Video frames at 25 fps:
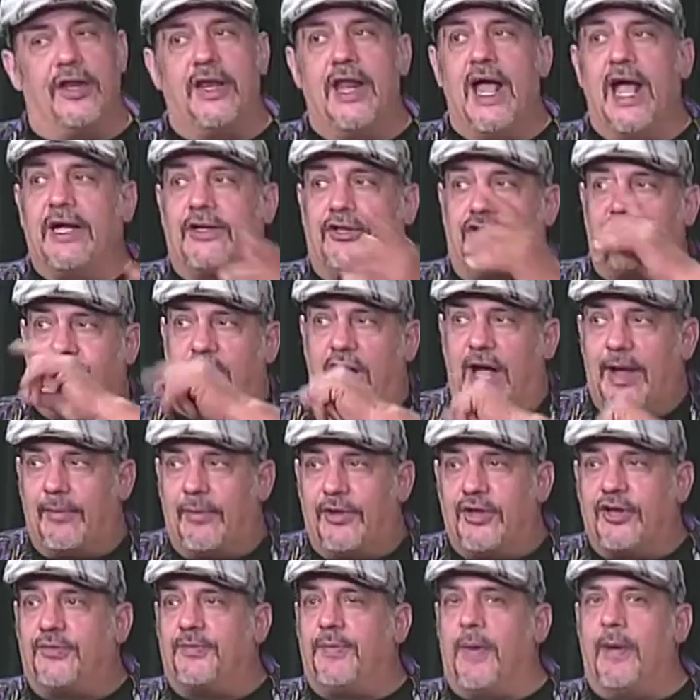next
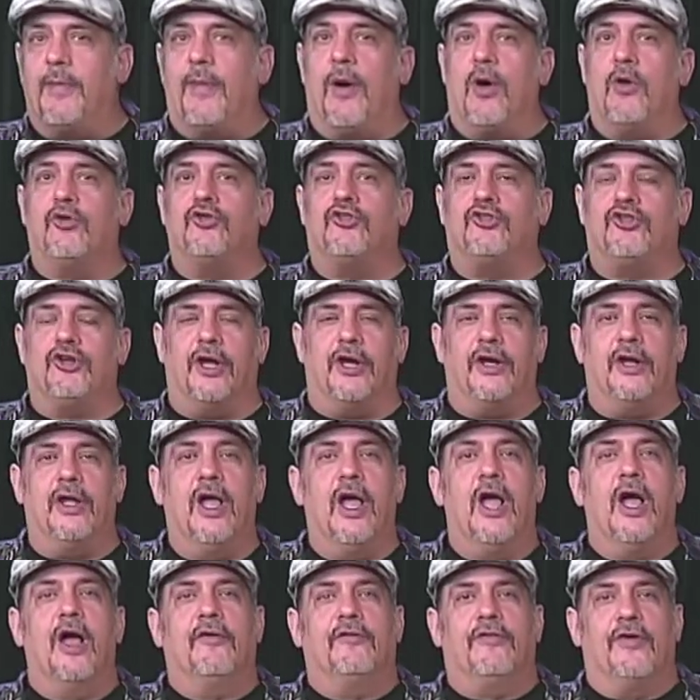shameless promotion.
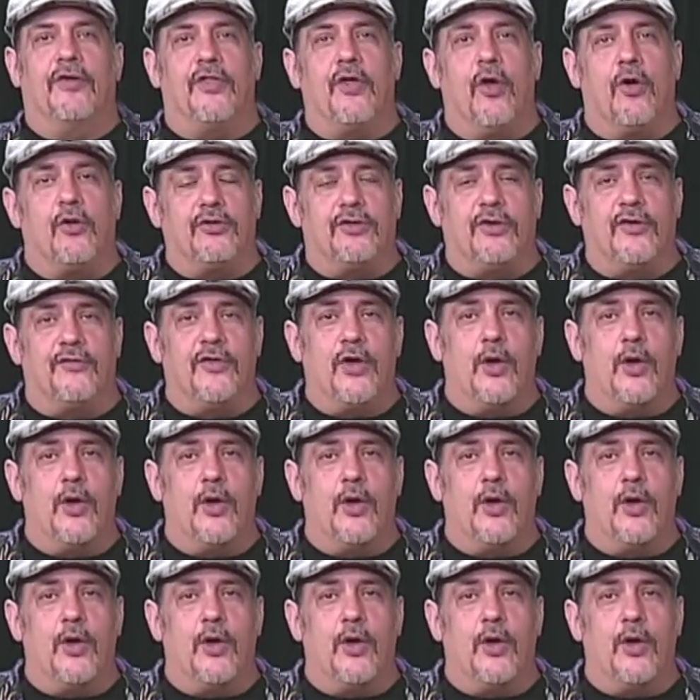For those of